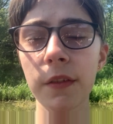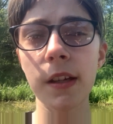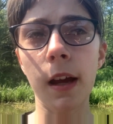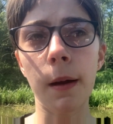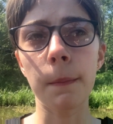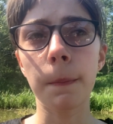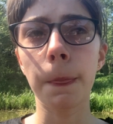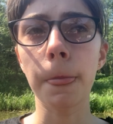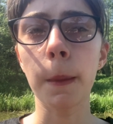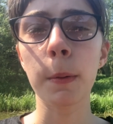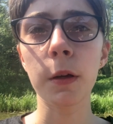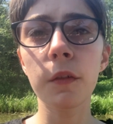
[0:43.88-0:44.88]

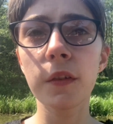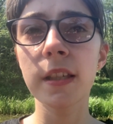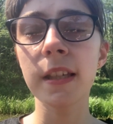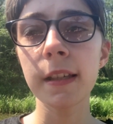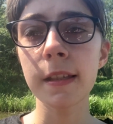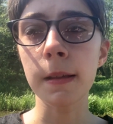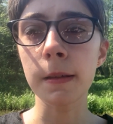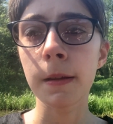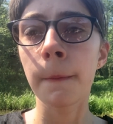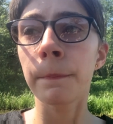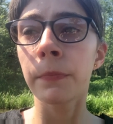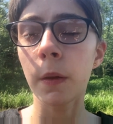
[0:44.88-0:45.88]
but obviously since
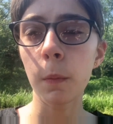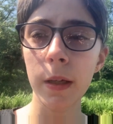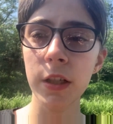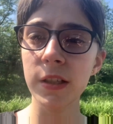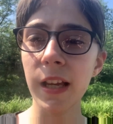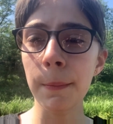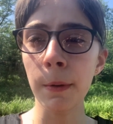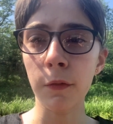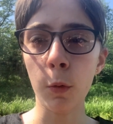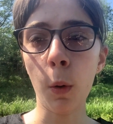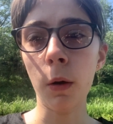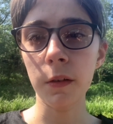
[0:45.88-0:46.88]
we just came out
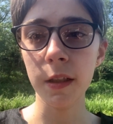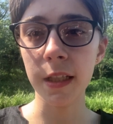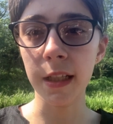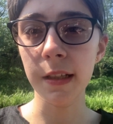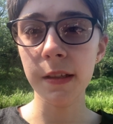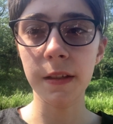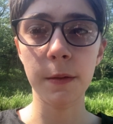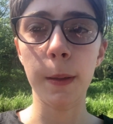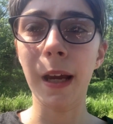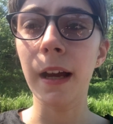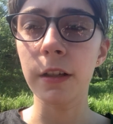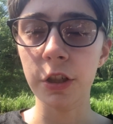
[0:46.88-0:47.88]
of quarantine, since
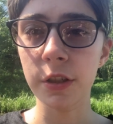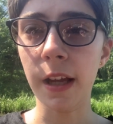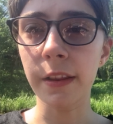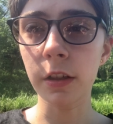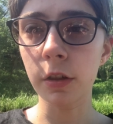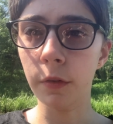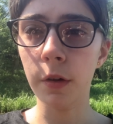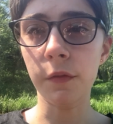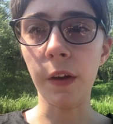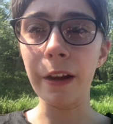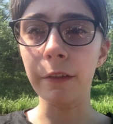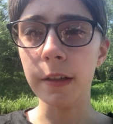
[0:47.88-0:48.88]
we just had the
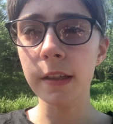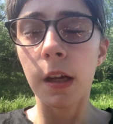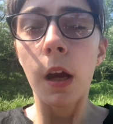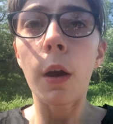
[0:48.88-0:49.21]
coronavirus,